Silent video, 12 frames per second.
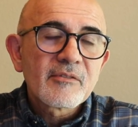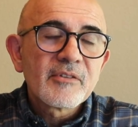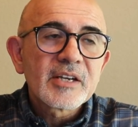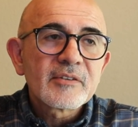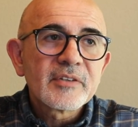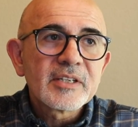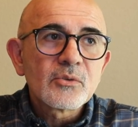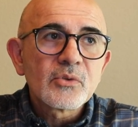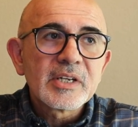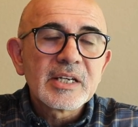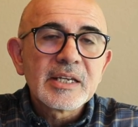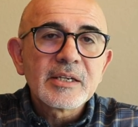where we
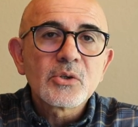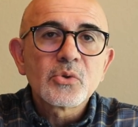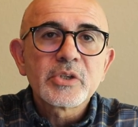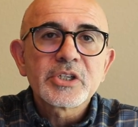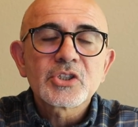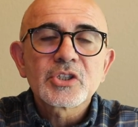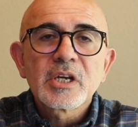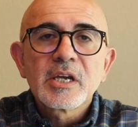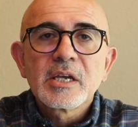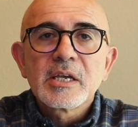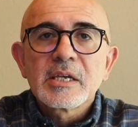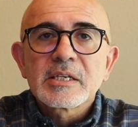relinquish
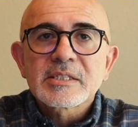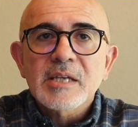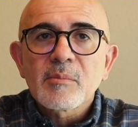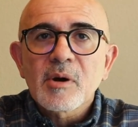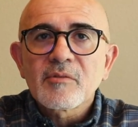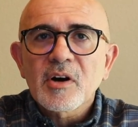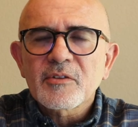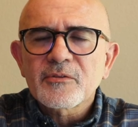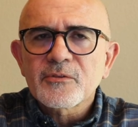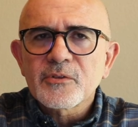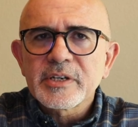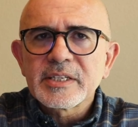some of our
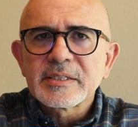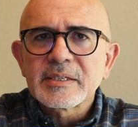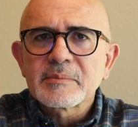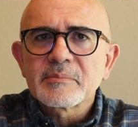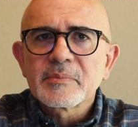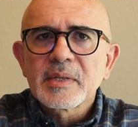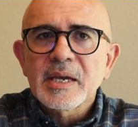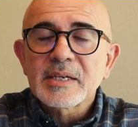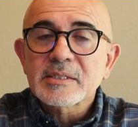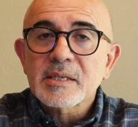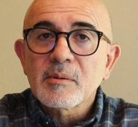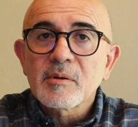freedom
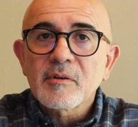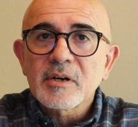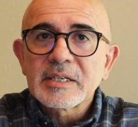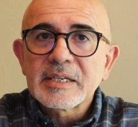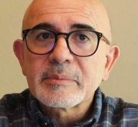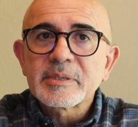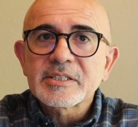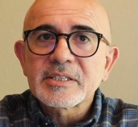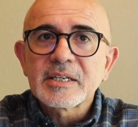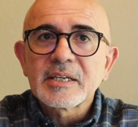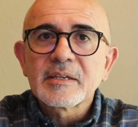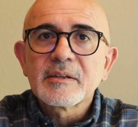and some of our
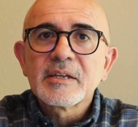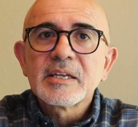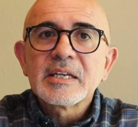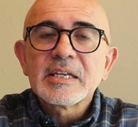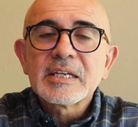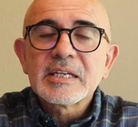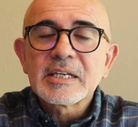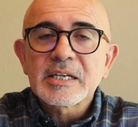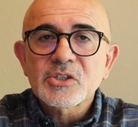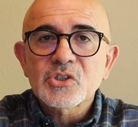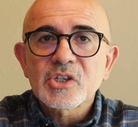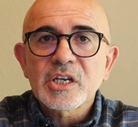liberty in
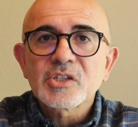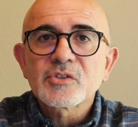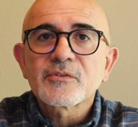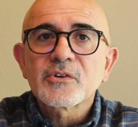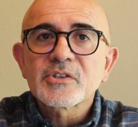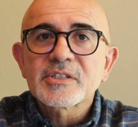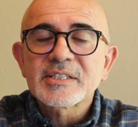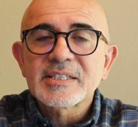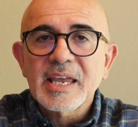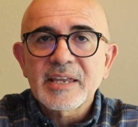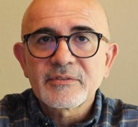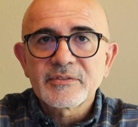exchange for
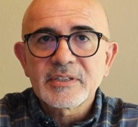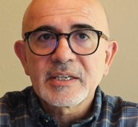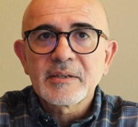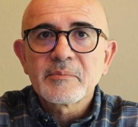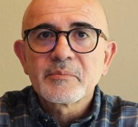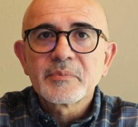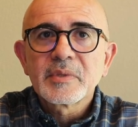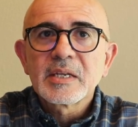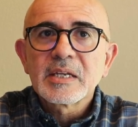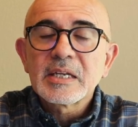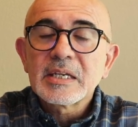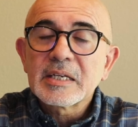safety,
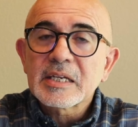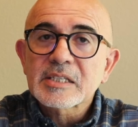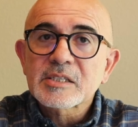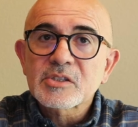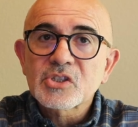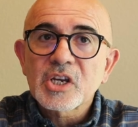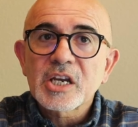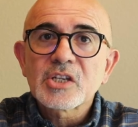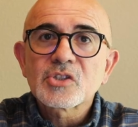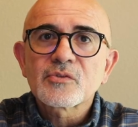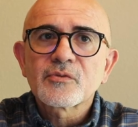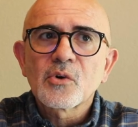in
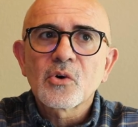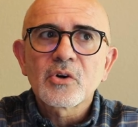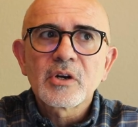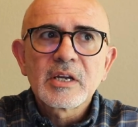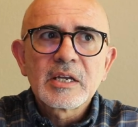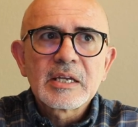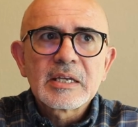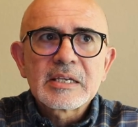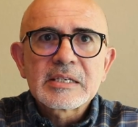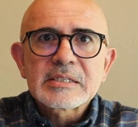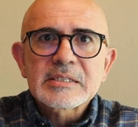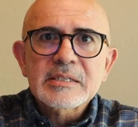exchange for
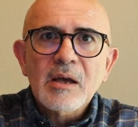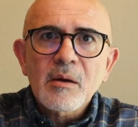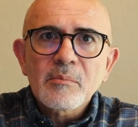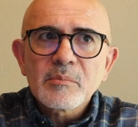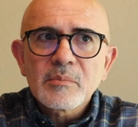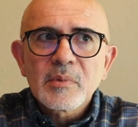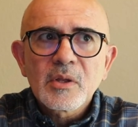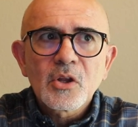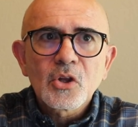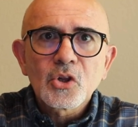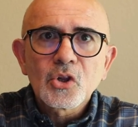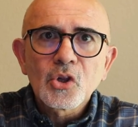some
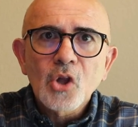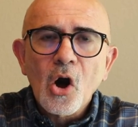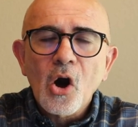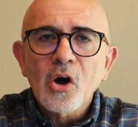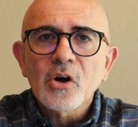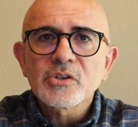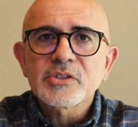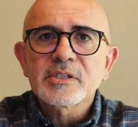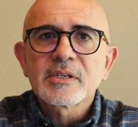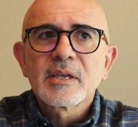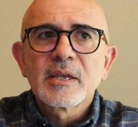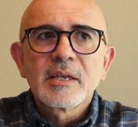
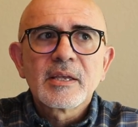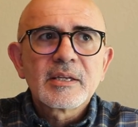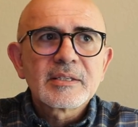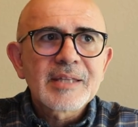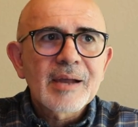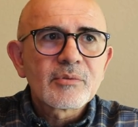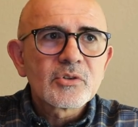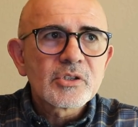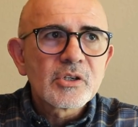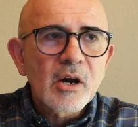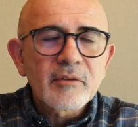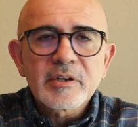laws that
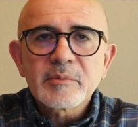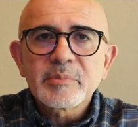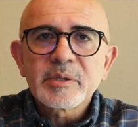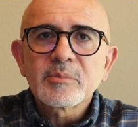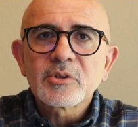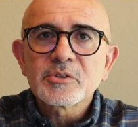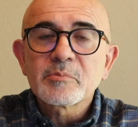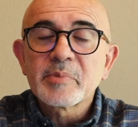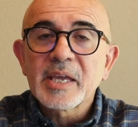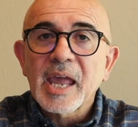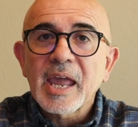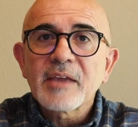would govern people's
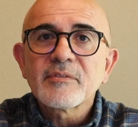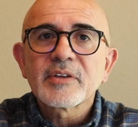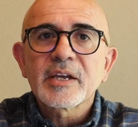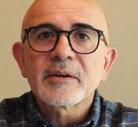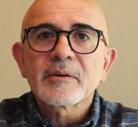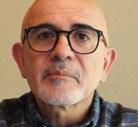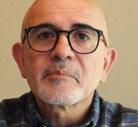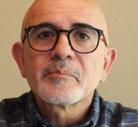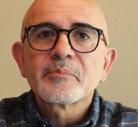behavior.